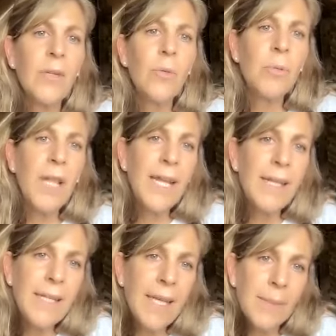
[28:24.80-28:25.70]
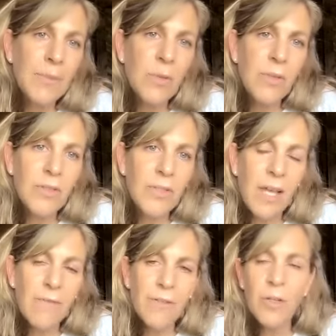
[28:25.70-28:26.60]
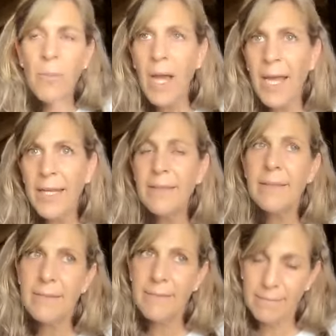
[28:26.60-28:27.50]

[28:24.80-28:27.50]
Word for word: you were playing the games with yourself and your mind.